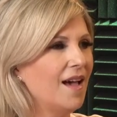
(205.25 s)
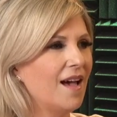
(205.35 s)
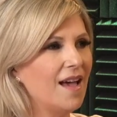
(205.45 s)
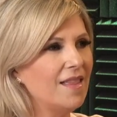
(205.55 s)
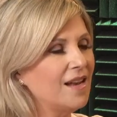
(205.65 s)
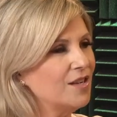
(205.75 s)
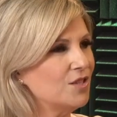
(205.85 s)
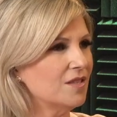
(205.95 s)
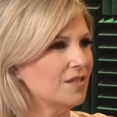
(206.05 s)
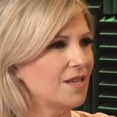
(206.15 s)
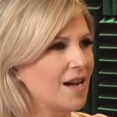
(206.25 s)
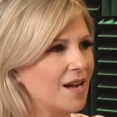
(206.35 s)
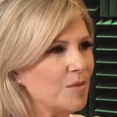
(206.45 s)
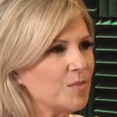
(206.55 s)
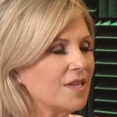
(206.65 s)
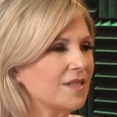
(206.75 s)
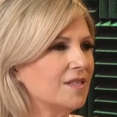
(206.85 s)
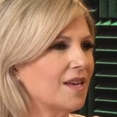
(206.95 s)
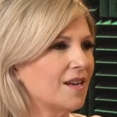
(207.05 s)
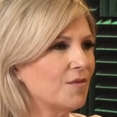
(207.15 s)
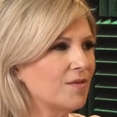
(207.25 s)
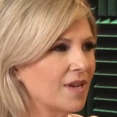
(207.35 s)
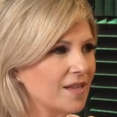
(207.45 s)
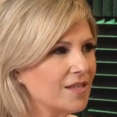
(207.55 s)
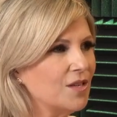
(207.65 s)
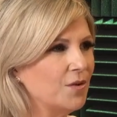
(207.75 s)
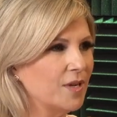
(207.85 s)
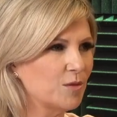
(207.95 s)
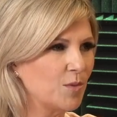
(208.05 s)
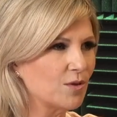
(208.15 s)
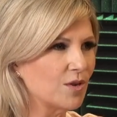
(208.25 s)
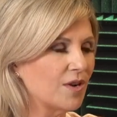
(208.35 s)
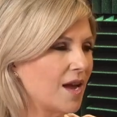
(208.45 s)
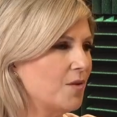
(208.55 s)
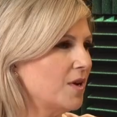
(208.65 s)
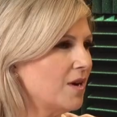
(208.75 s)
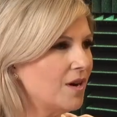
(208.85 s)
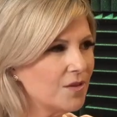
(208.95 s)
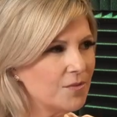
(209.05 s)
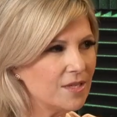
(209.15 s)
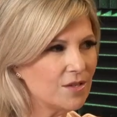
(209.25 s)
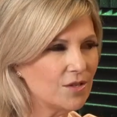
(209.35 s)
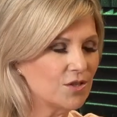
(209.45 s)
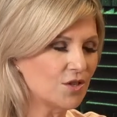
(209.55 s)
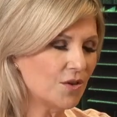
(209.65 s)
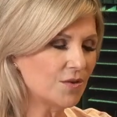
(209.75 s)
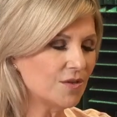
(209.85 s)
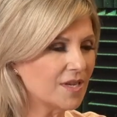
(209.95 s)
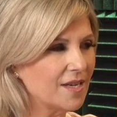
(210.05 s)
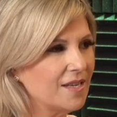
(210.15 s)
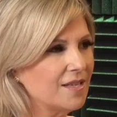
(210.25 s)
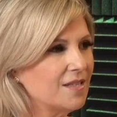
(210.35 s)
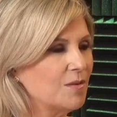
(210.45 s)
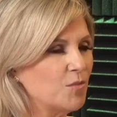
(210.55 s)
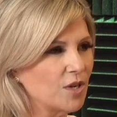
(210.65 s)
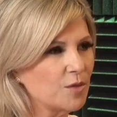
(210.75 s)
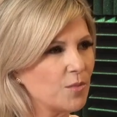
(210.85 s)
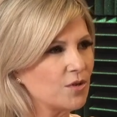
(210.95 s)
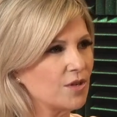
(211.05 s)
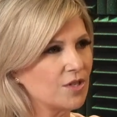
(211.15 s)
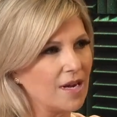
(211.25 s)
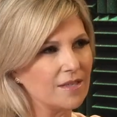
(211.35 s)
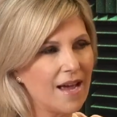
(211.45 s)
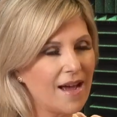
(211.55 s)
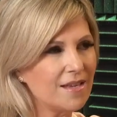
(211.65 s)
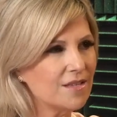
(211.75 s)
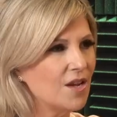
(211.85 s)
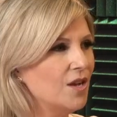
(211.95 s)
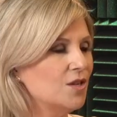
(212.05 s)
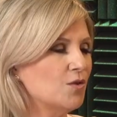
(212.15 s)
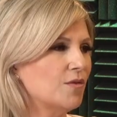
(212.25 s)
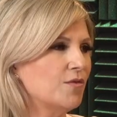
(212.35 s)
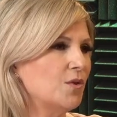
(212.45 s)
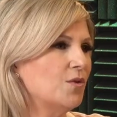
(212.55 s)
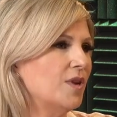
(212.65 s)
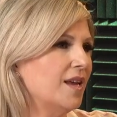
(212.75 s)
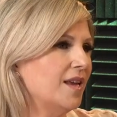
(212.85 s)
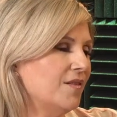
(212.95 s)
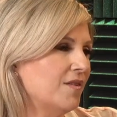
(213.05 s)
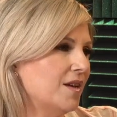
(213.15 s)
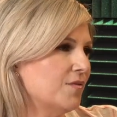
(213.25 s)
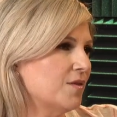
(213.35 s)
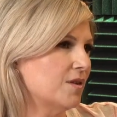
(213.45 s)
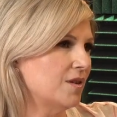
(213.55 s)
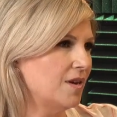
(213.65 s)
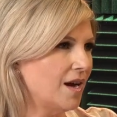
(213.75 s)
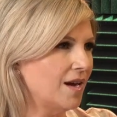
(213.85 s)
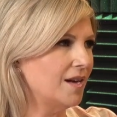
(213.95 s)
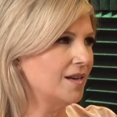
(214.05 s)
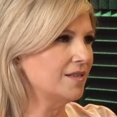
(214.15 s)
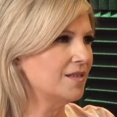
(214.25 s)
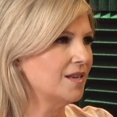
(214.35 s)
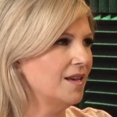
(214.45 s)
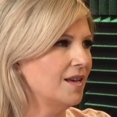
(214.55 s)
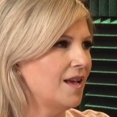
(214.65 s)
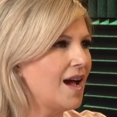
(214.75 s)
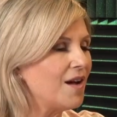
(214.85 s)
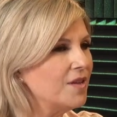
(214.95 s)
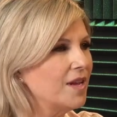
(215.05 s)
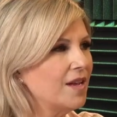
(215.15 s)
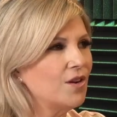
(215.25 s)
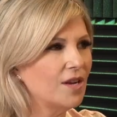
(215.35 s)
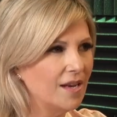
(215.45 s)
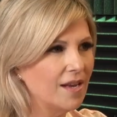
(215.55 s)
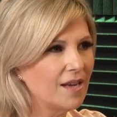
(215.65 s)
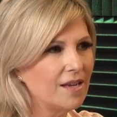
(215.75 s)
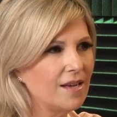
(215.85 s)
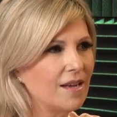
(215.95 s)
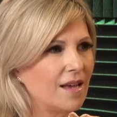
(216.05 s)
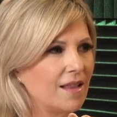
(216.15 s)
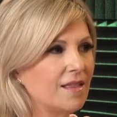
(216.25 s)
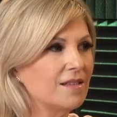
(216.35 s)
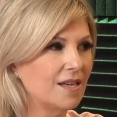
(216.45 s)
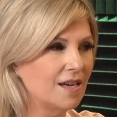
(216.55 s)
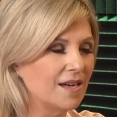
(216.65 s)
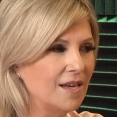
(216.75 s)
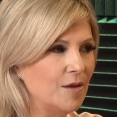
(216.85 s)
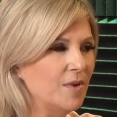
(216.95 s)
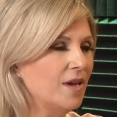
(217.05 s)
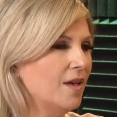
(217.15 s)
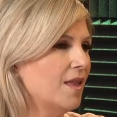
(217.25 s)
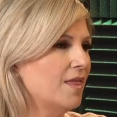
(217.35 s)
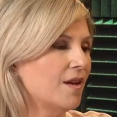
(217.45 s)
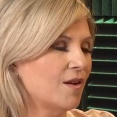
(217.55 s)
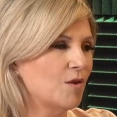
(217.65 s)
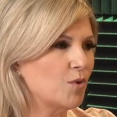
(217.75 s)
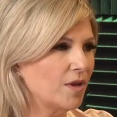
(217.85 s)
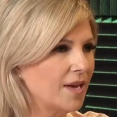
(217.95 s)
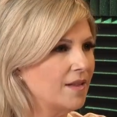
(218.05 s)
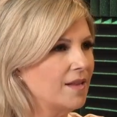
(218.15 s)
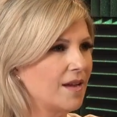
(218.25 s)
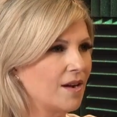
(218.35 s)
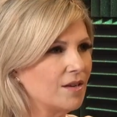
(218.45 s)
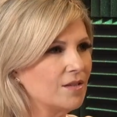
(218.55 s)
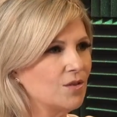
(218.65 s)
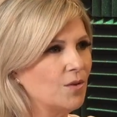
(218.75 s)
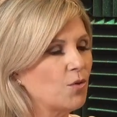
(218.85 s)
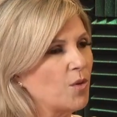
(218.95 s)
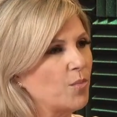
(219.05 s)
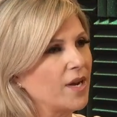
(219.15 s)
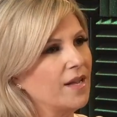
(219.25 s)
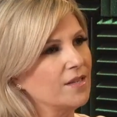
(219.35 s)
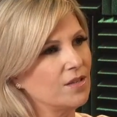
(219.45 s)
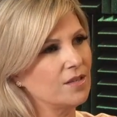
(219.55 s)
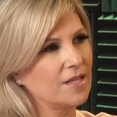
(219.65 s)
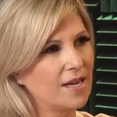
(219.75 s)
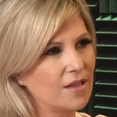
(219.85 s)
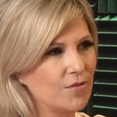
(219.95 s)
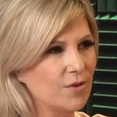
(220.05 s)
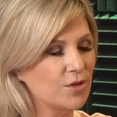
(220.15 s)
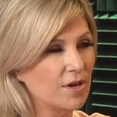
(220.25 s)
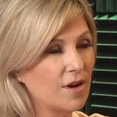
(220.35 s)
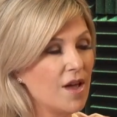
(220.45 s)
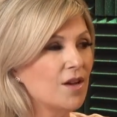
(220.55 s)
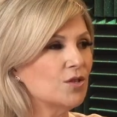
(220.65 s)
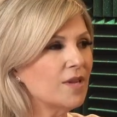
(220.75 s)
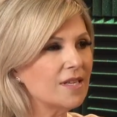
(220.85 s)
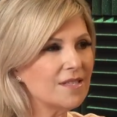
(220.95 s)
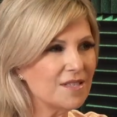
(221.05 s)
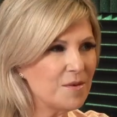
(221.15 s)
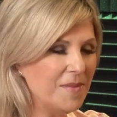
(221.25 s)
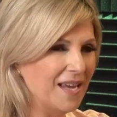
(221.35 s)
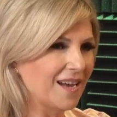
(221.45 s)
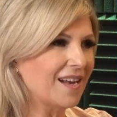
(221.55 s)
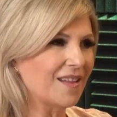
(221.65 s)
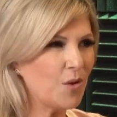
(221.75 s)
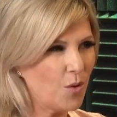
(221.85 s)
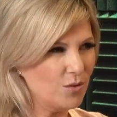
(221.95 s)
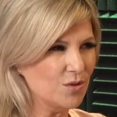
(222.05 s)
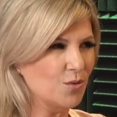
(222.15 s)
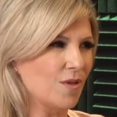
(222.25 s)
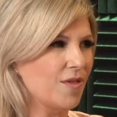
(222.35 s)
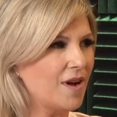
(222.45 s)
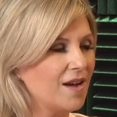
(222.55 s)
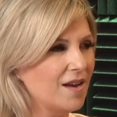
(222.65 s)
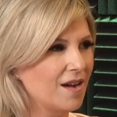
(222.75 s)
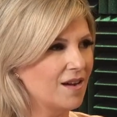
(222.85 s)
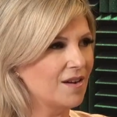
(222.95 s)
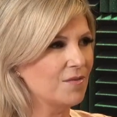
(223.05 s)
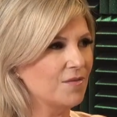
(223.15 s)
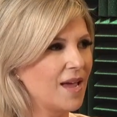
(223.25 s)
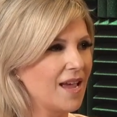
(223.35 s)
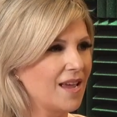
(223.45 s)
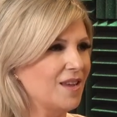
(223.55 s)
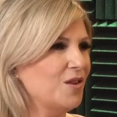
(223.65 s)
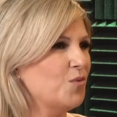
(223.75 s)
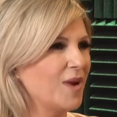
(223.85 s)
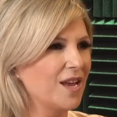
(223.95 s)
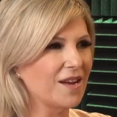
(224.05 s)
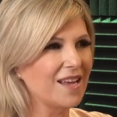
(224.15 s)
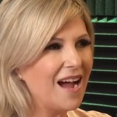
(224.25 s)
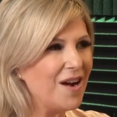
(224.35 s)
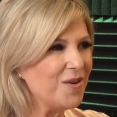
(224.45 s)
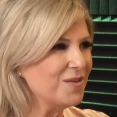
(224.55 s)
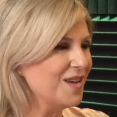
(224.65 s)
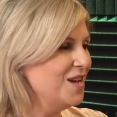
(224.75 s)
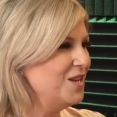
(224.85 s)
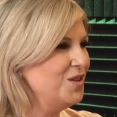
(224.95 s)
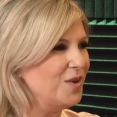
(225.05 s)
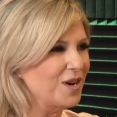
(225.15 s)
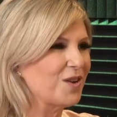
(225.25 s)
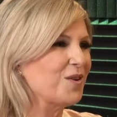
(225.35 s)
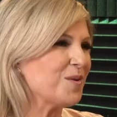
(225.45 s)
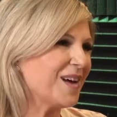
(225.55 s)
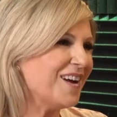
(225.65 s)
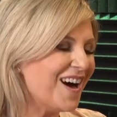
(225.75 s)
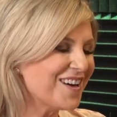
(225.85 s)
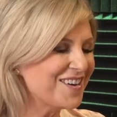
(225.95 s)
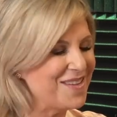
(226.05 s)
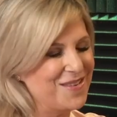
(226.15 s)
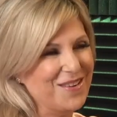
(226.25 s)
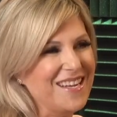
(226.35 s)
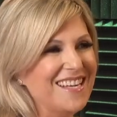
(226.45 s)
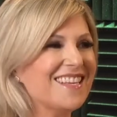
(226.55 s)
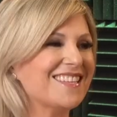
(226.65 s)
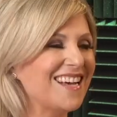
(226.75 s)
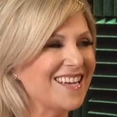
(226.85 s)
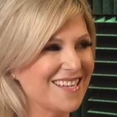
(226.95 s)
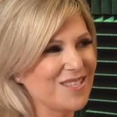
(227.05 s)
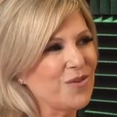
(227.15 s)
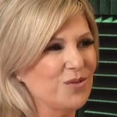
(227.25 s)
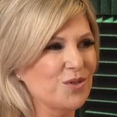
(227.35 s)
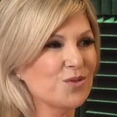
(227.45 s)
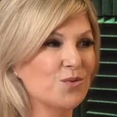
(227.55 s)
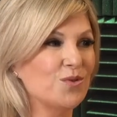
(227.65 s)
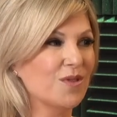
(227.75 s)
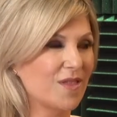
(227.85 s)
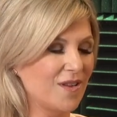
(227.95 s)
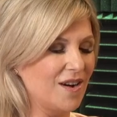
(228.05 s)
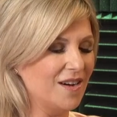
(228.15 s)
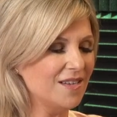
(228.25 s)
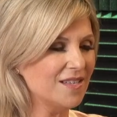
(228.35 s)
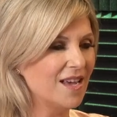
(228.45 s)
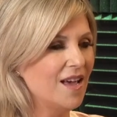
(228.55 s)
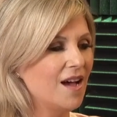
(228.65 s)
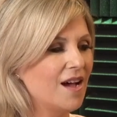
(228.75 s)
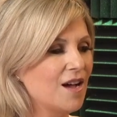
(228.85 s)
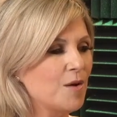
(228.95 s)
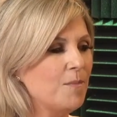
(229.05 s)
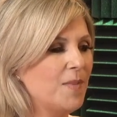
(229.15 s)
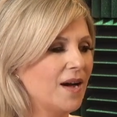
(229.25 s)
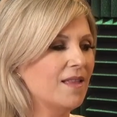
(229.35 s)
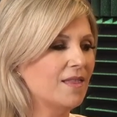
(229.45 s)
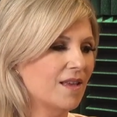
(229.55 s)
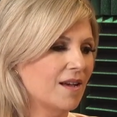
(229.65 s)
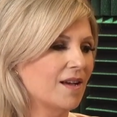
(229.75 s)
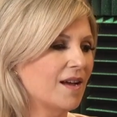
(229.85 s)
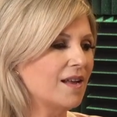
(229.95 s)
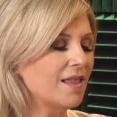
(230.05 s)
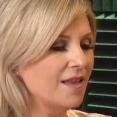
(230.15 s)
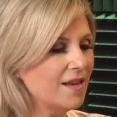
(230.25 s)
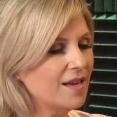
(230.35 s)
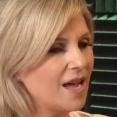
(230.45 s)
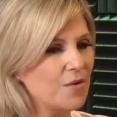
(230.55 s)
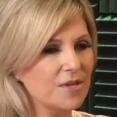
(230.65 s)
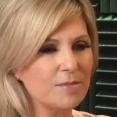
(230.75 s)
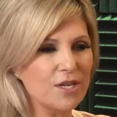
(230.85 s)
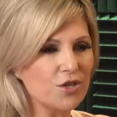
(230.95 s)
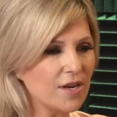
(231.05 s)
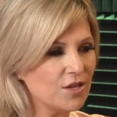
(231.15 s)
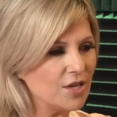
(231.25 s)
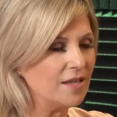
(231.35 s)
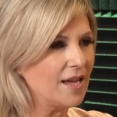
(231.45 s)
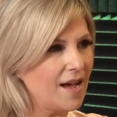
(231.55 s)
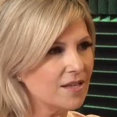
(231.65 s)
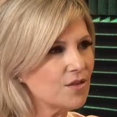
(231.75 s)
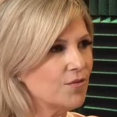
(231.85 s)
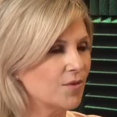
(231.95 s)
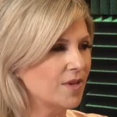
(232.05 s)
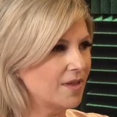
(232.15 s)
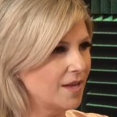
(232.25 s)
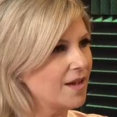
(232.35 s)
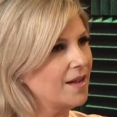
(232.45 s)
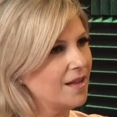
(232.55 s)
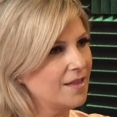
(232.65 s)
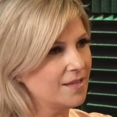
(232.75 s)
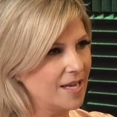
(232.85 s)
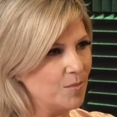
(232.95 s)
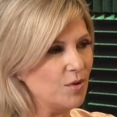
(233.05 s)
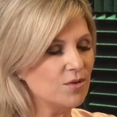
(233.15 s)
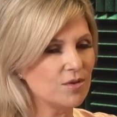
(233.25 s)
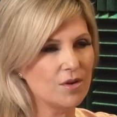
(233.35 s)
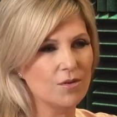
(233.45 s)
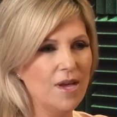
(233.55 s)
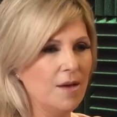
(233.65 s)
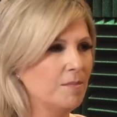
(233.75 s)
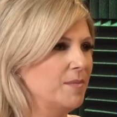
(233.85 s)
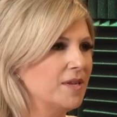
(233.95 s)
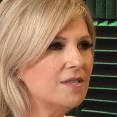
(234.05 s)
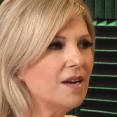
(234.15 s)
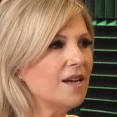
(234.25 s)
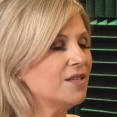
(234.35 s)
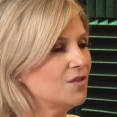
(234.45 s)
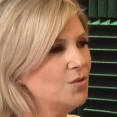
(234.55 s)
And then it just stops instead of the continued exposure. And what all the research shows is the more exposure a child has to a food, even if they're not having it or eating it at the time, the more likely they are to incorporate it into their diet in the future. So that doesn't mean kind of the old school thought of, hey, wait your kid out. You are going to go to bed hungry if you don't eat this. That is an older school thought. But the kind of thinking now is make sure your child has a food that they like at the table. So maybe it's nuggets.